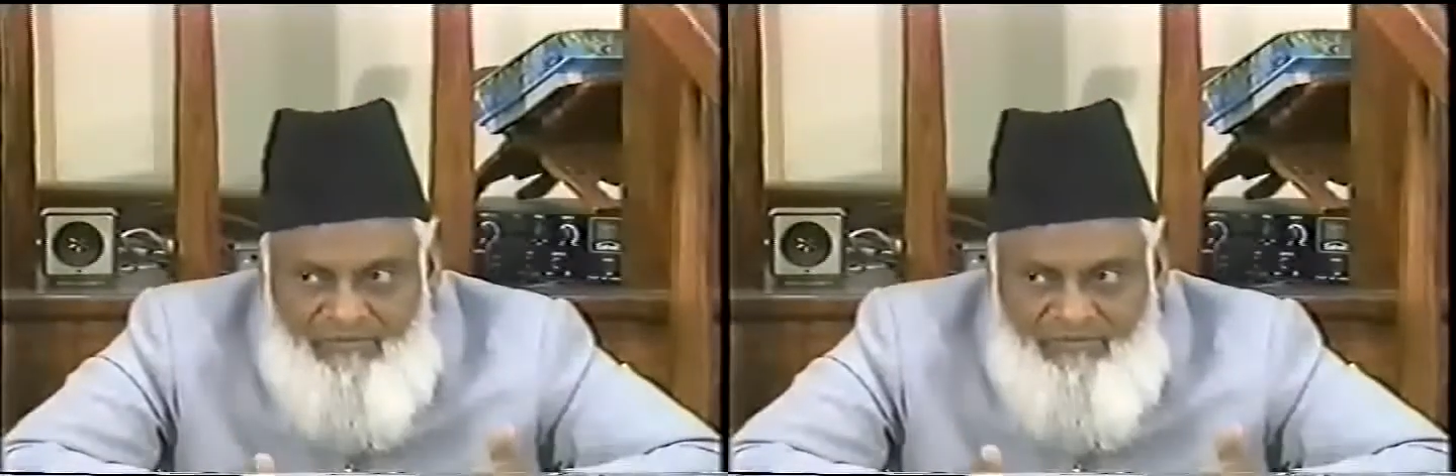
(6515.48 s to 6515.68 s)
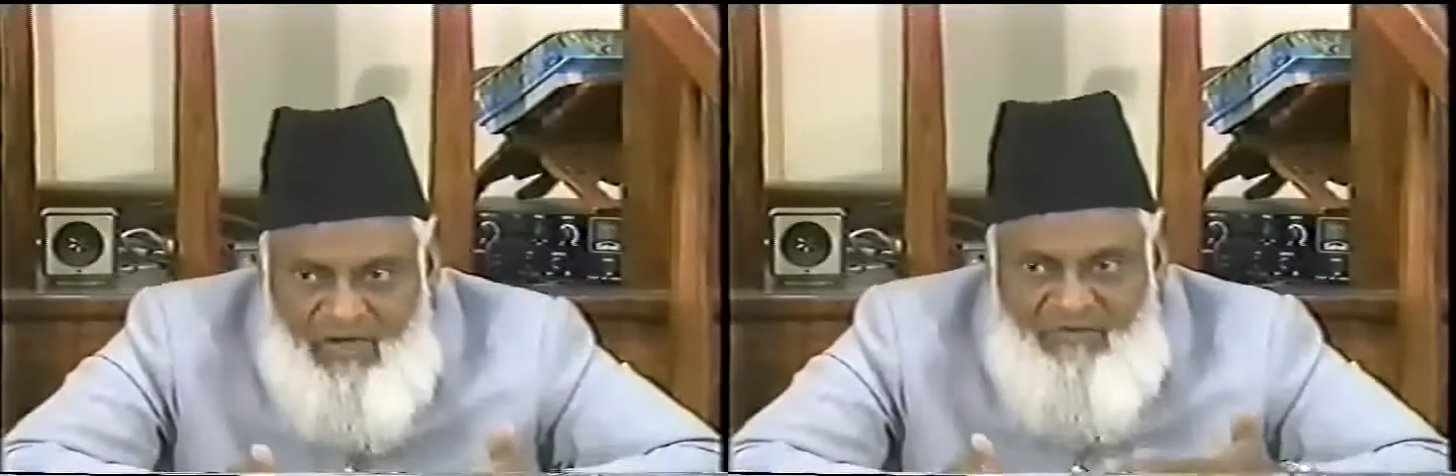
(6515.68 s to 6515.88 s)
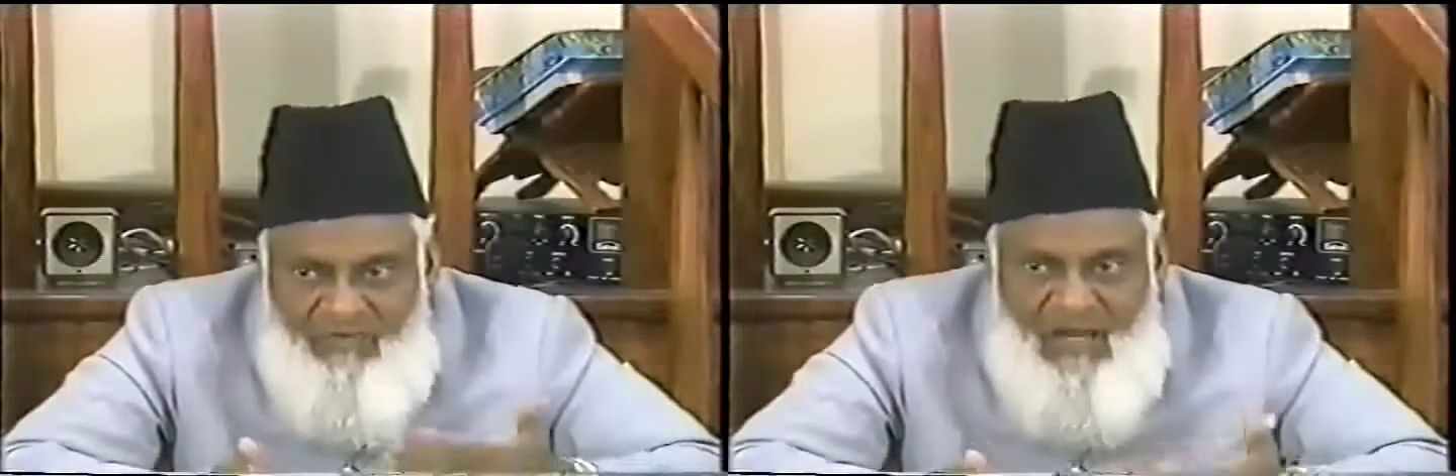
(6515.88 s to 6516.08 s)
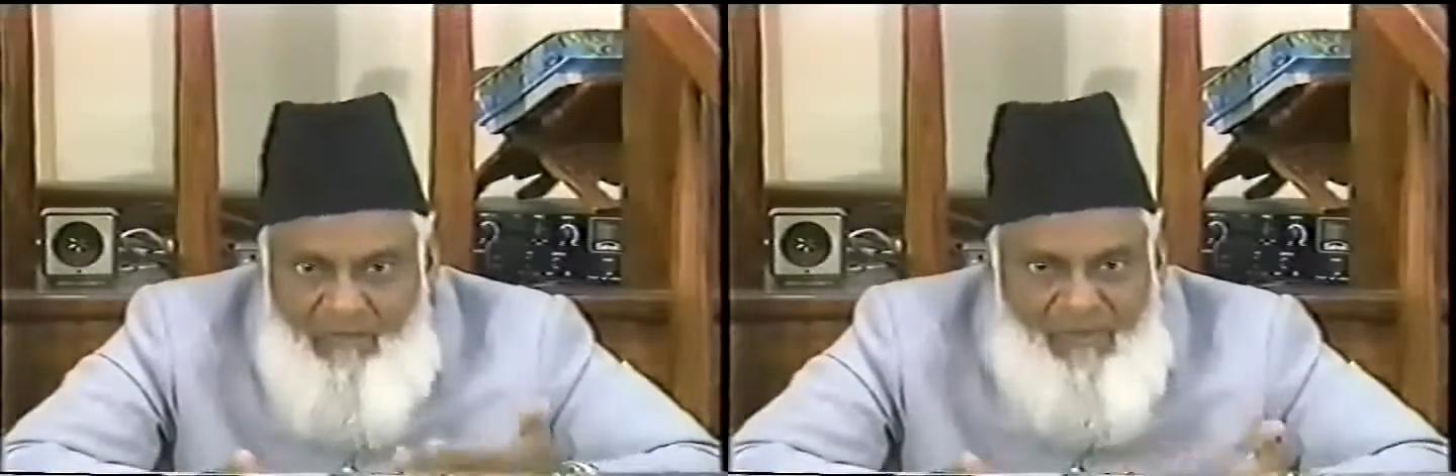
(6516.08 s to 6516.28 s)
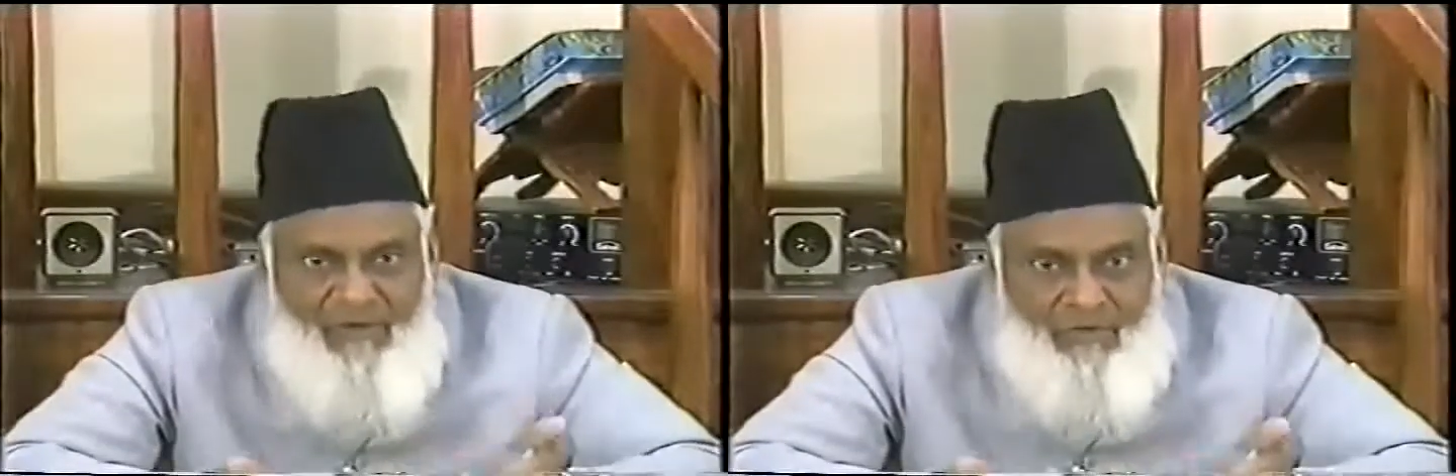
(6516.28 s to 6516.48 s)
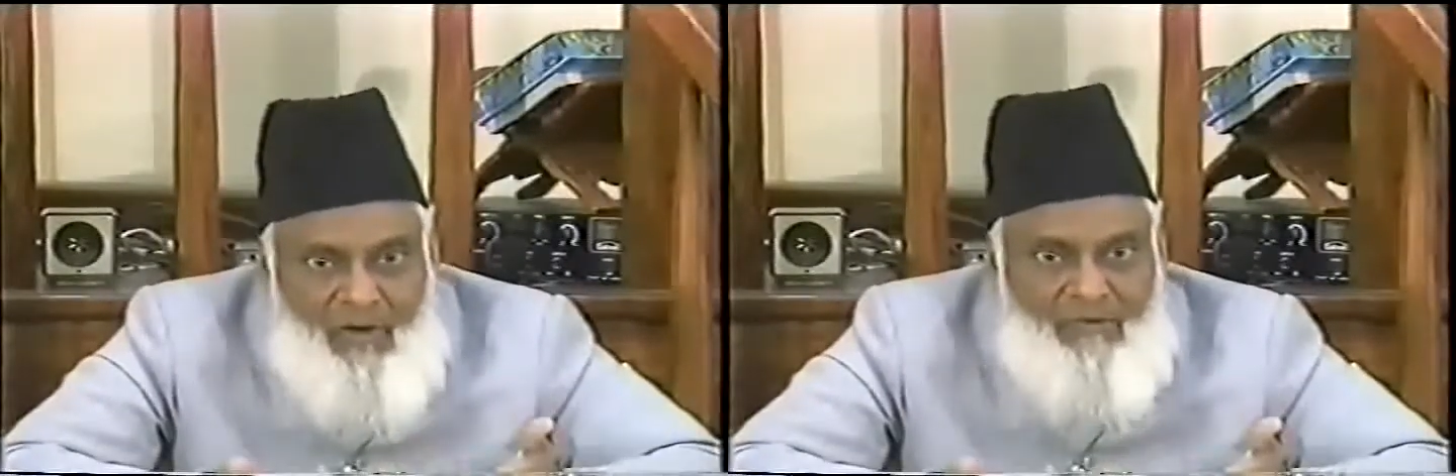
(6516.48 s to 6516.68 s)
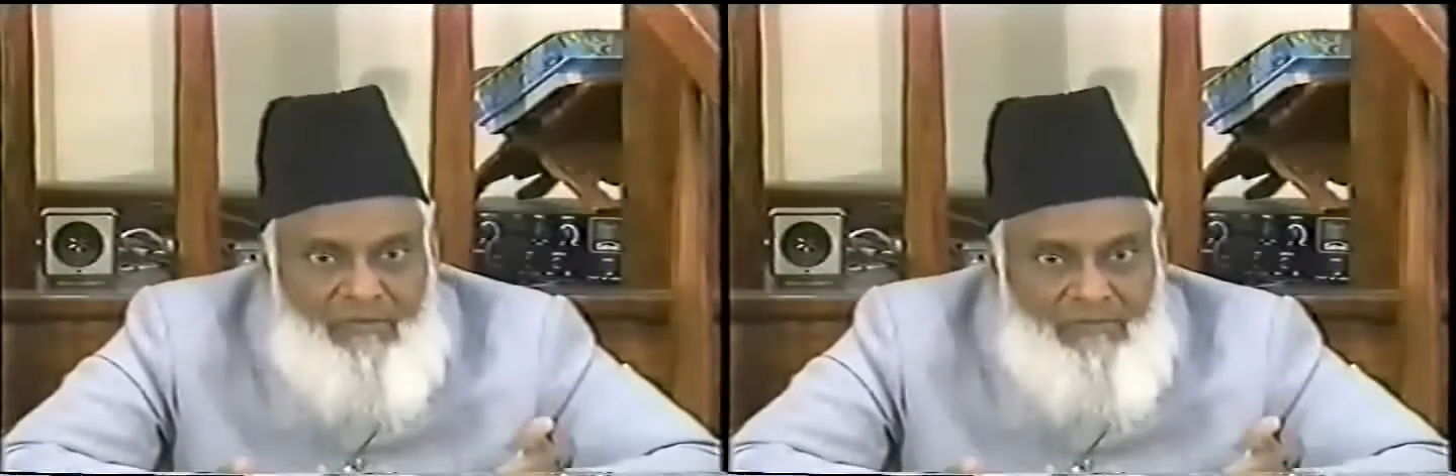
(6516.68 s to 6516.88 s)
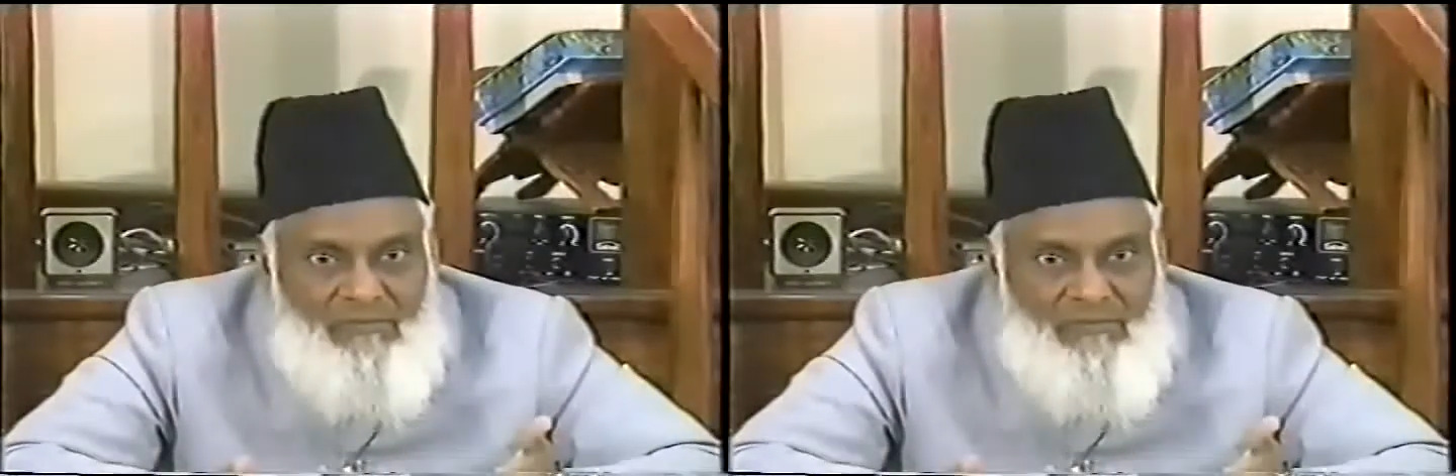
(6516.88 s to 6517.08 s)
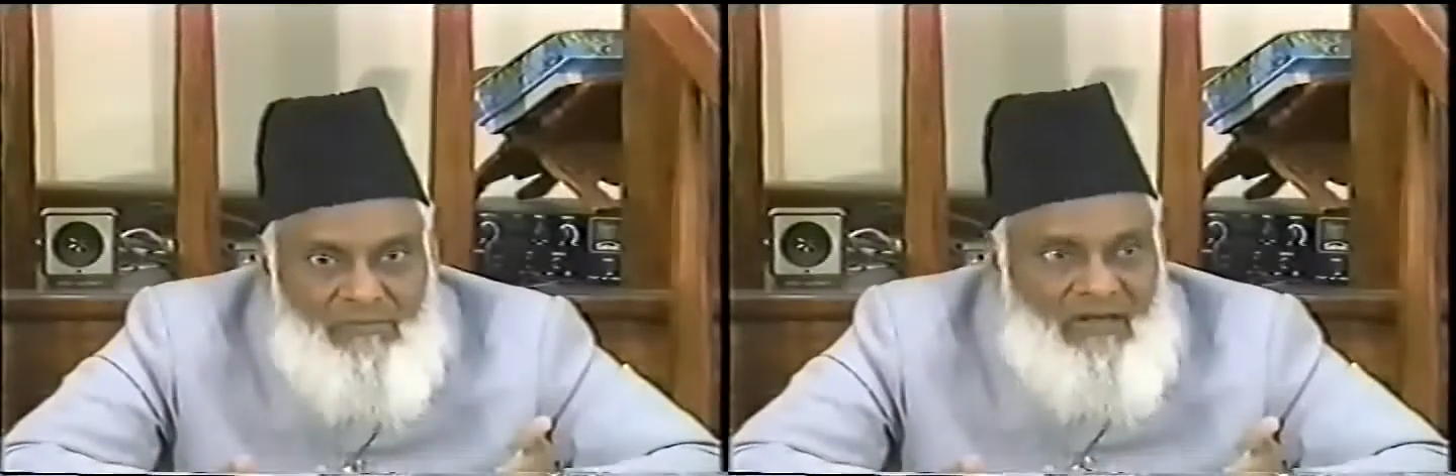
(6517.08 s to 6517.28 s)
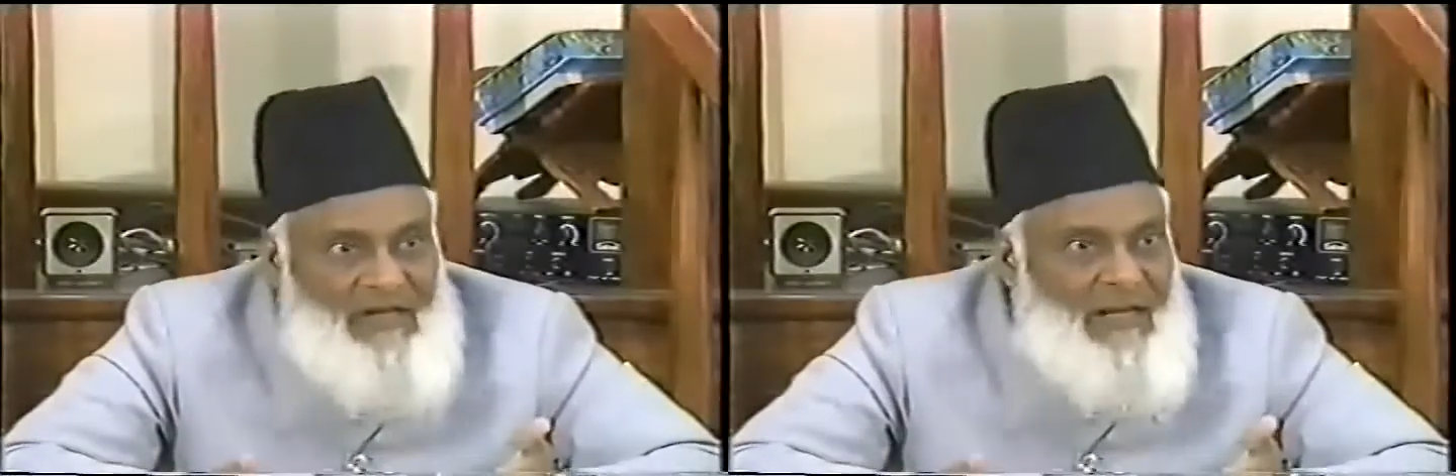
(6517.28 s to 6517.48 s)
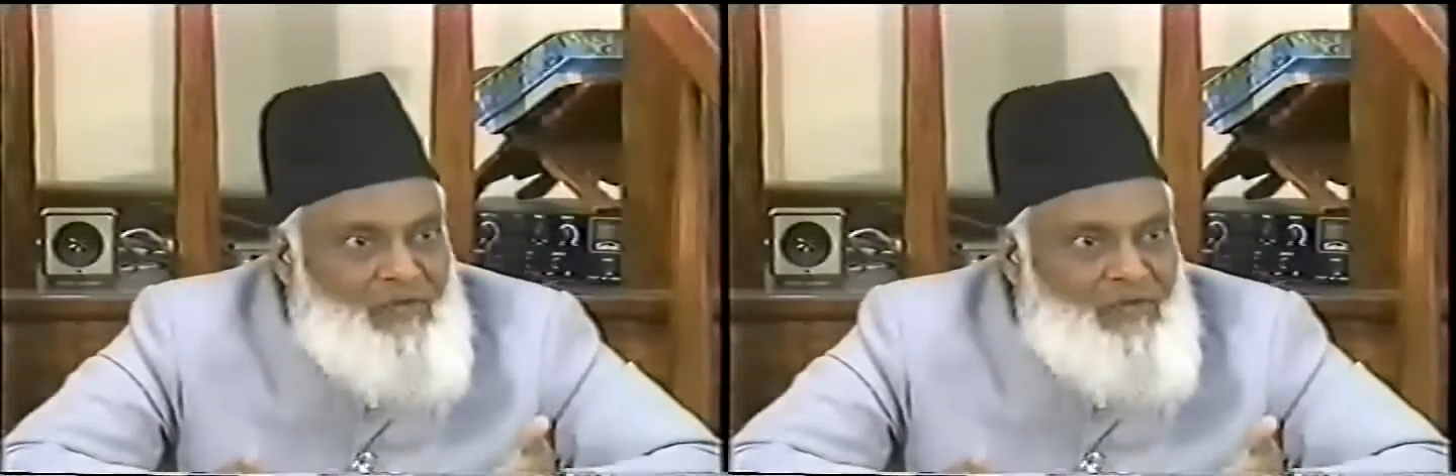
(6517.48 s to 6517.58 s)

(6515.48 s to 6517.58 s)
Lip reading: What we have been taught? That Allah